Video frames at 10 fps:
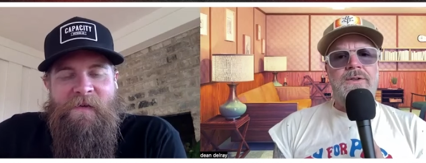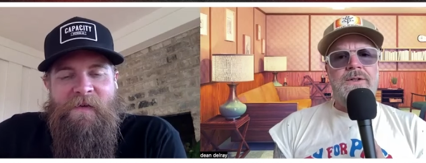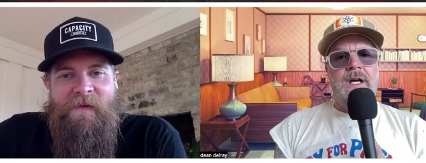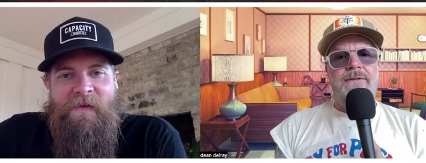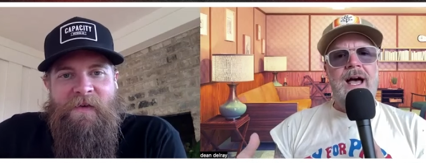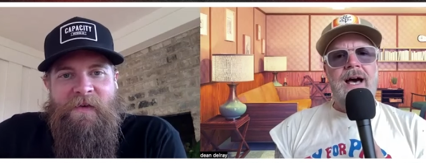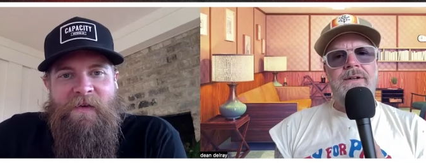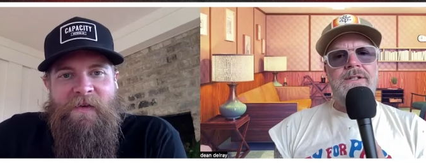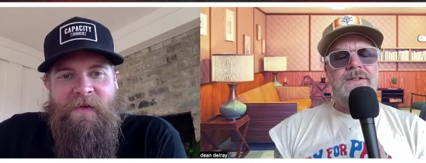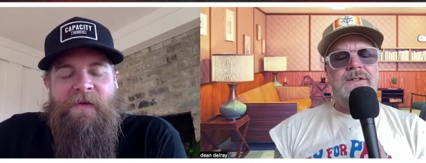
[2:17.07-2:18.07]
Speaker 1: stuff.
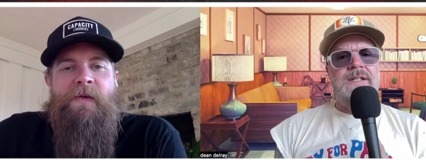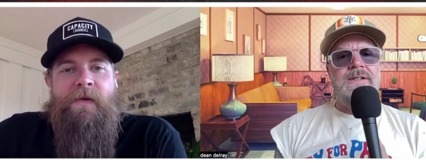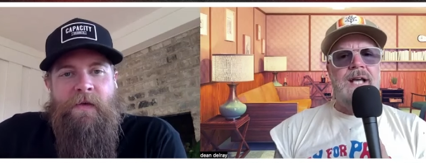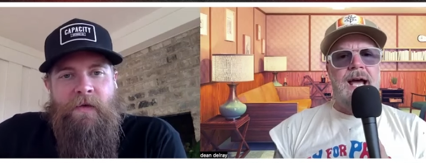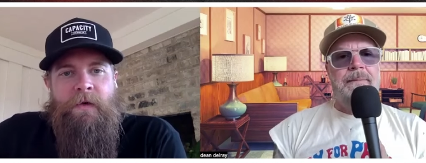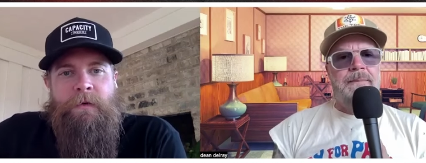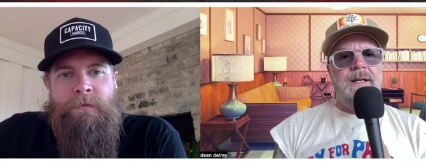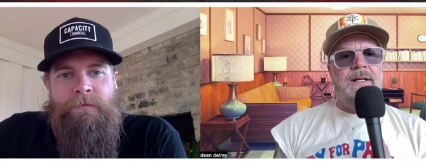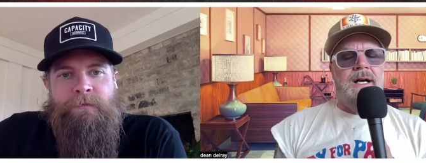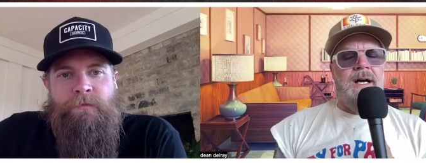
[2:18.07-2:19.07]
How does this
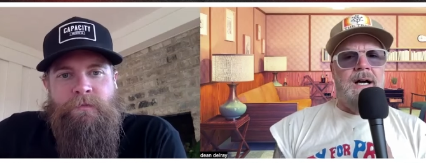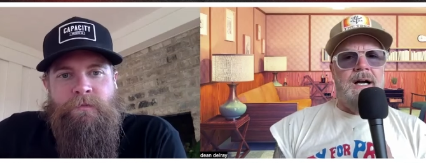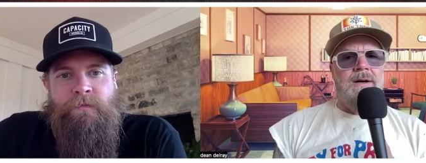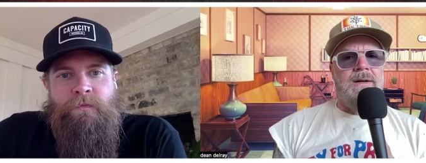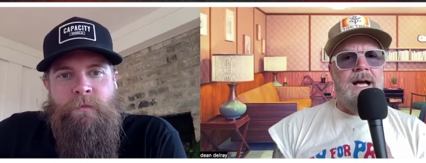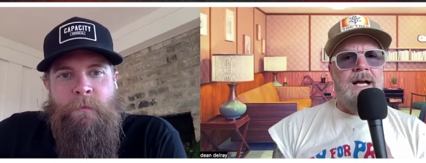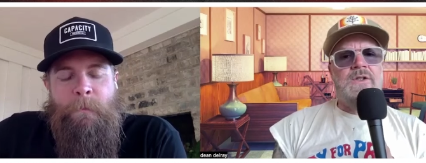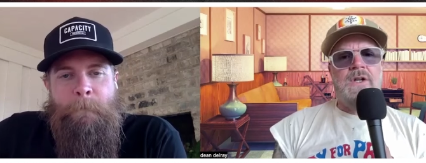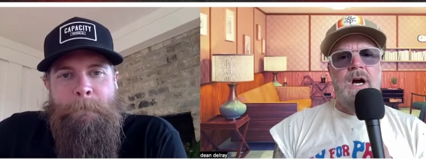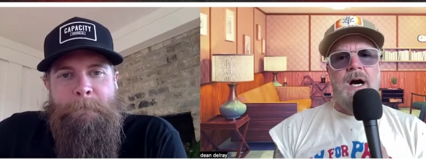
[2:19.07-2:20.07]
happen? Uh, how
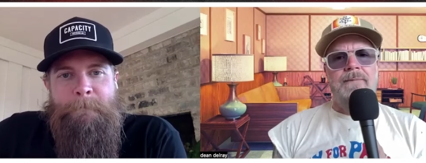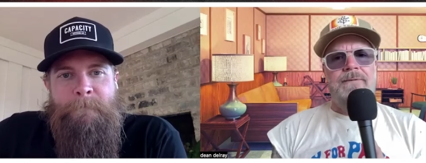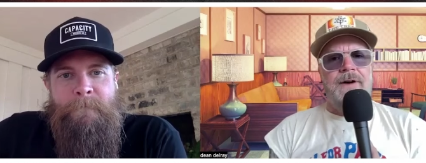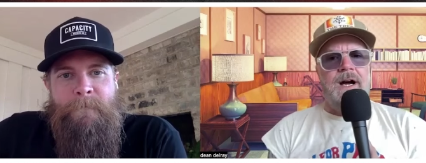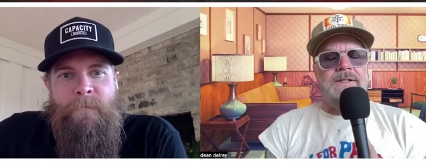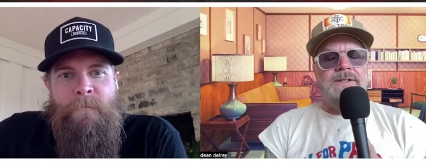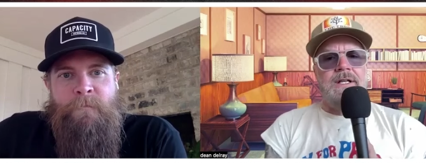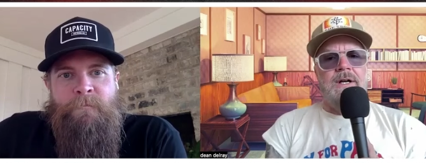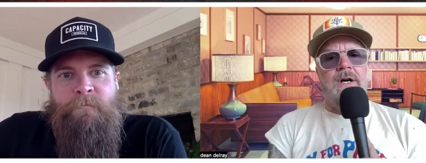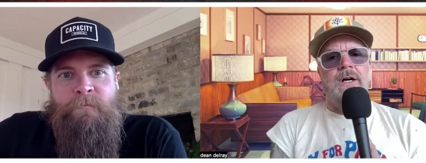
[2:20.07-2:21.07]
does Cobb find
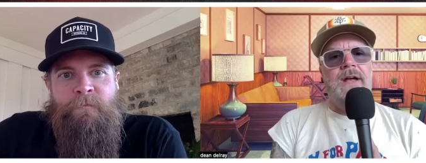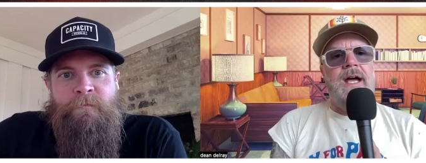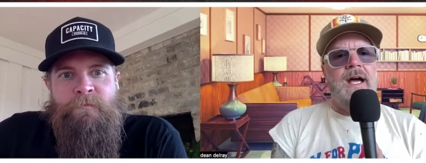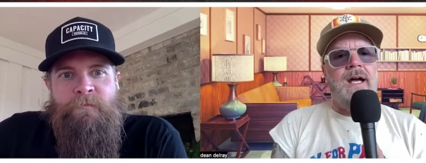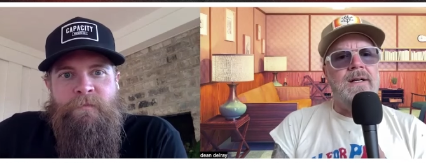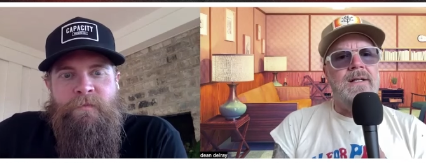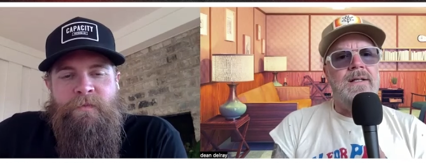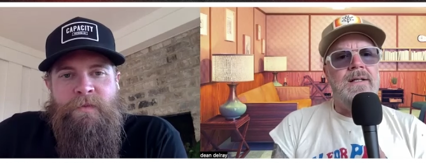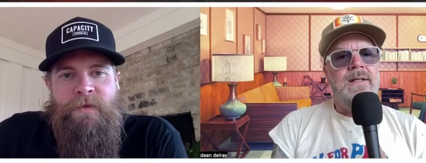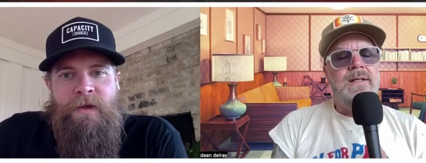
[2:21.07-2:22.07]
you and all of that?
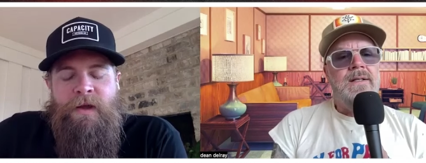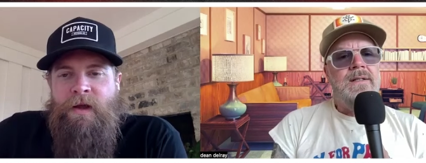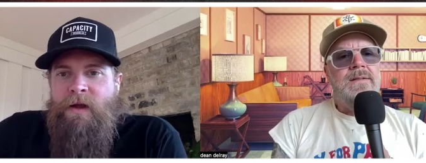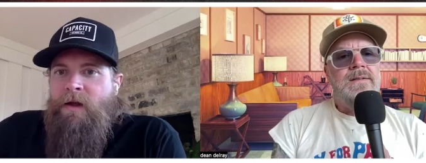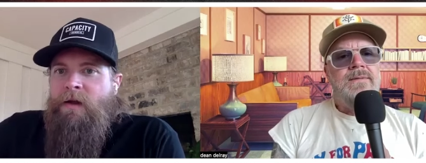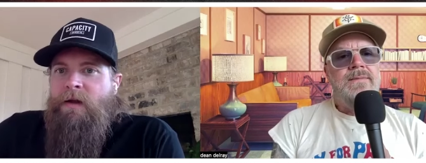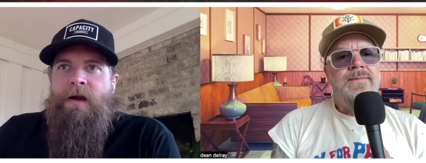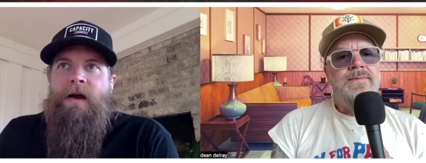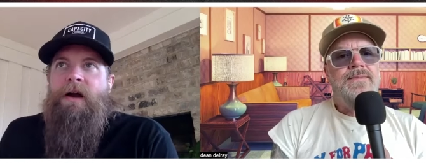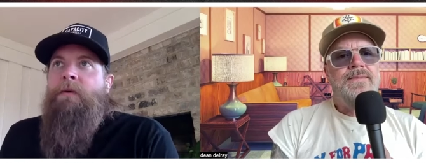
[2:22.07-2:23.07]

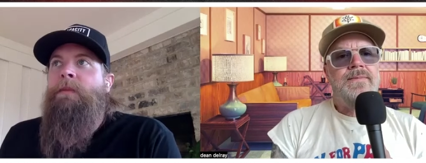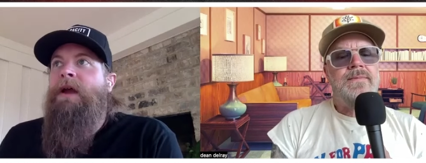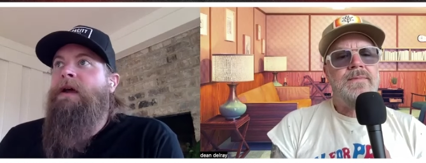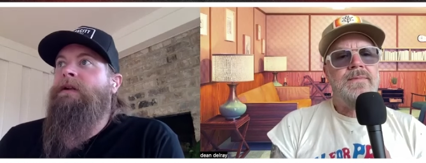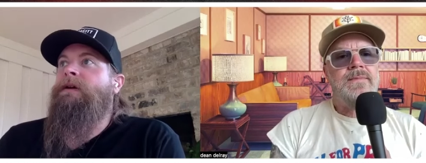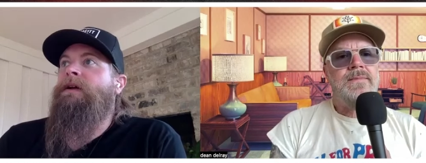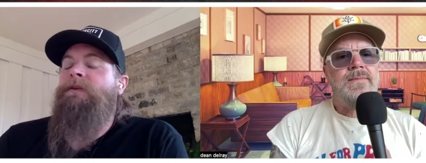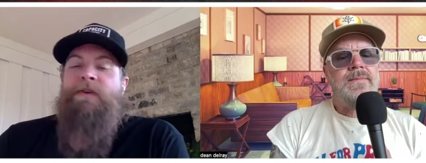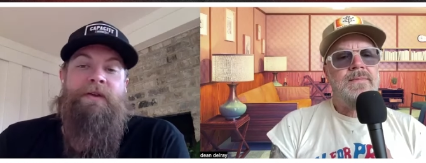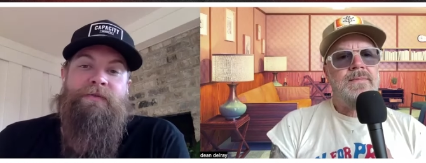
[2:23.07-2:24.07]
Speaker 2: Oh
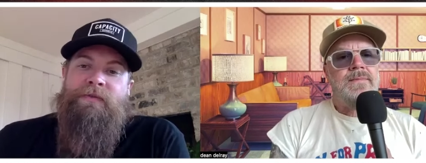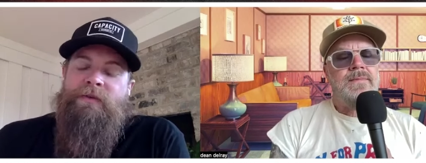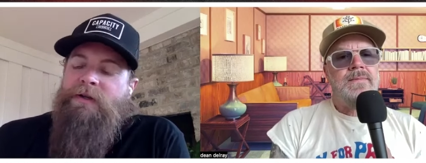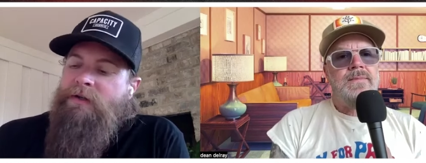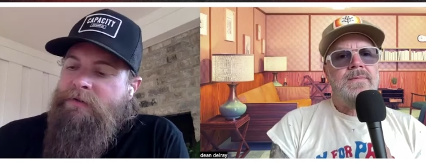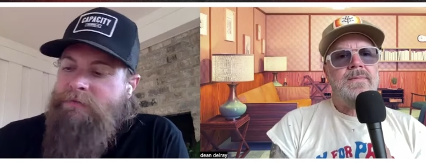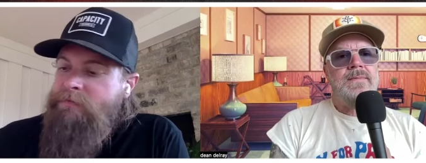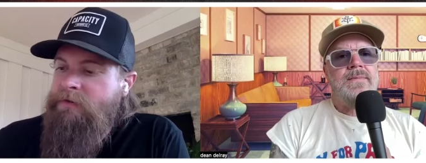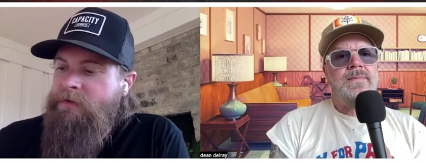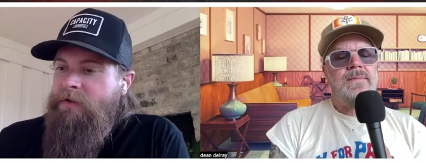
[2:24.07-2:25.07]
man, if if
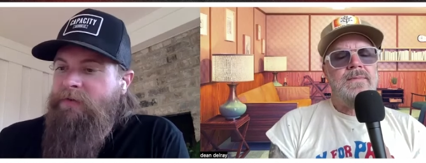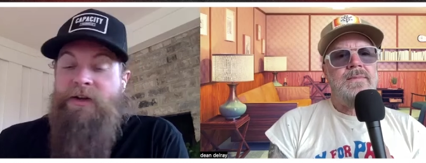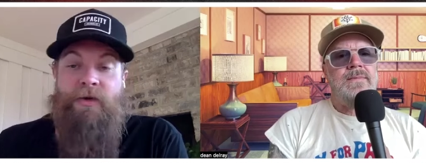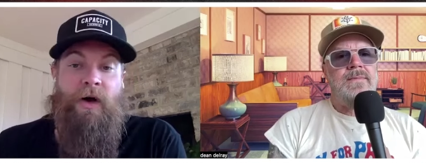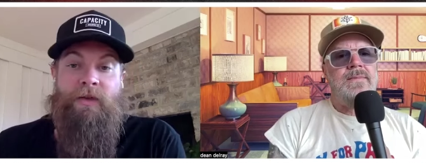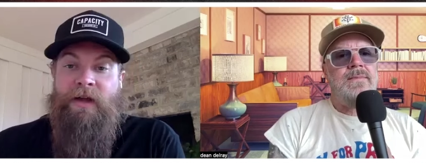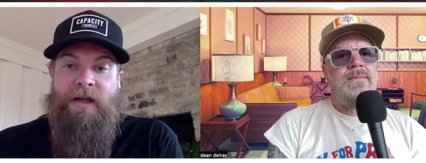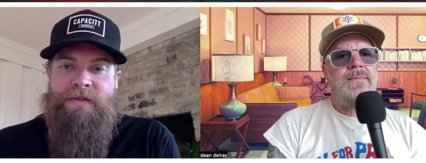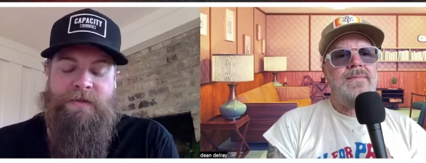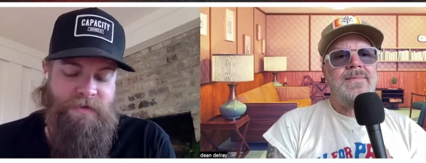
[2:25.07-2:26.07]
if I knew all
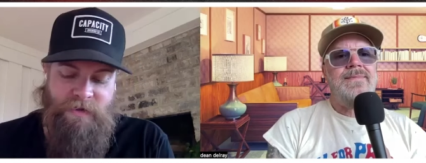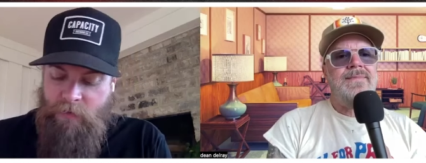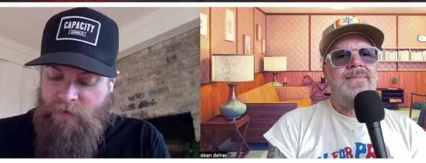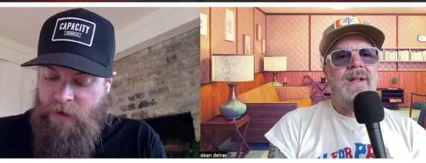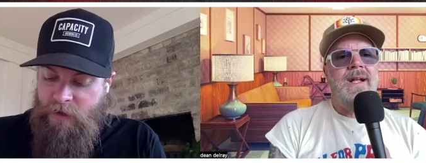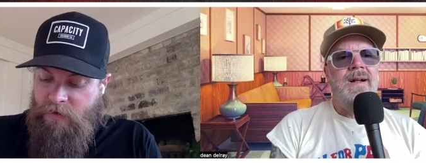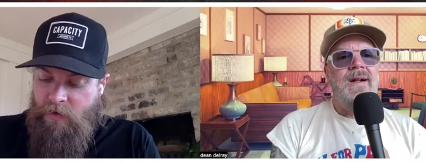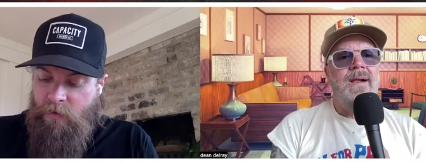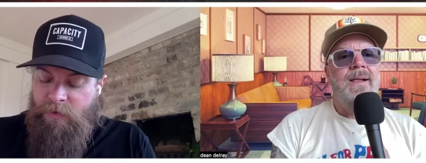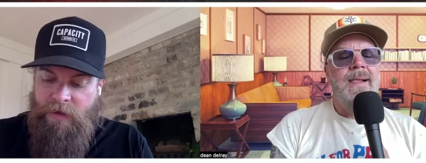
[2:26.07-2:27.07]
the answers, I would let
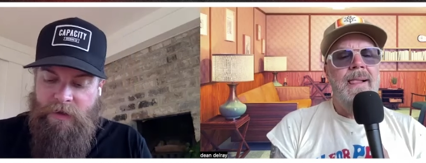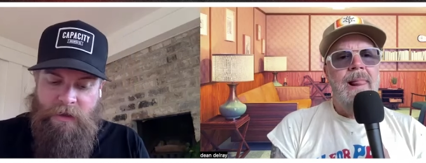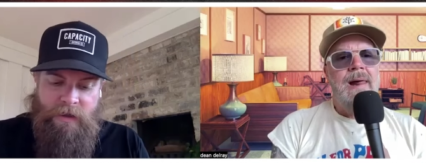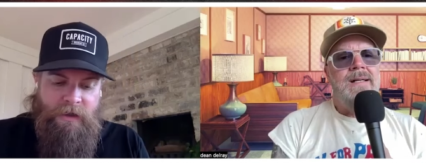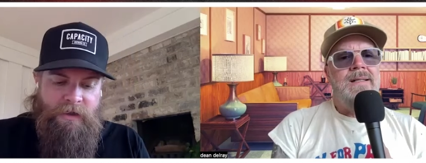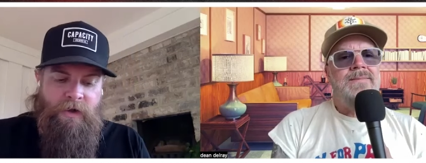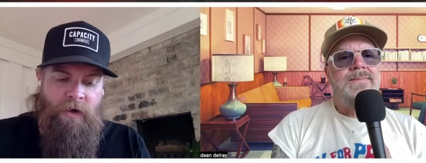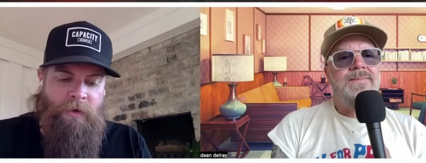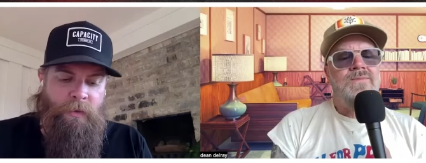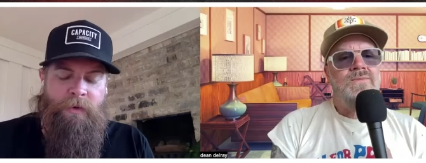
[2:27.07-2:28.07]
you know. But
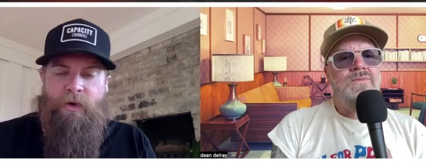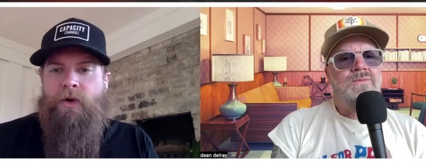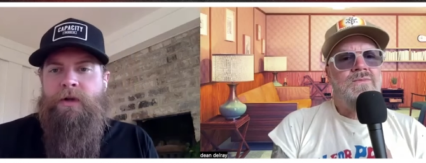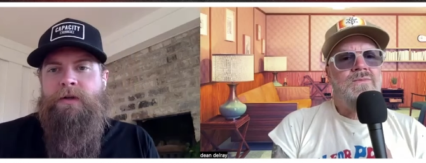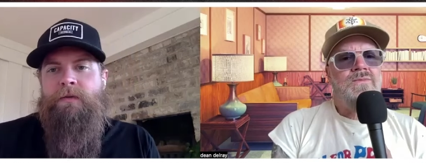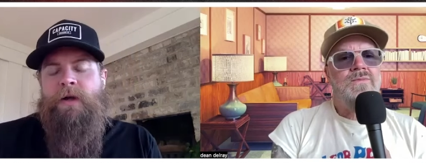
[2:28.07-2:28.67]
you know, I mean, we recorded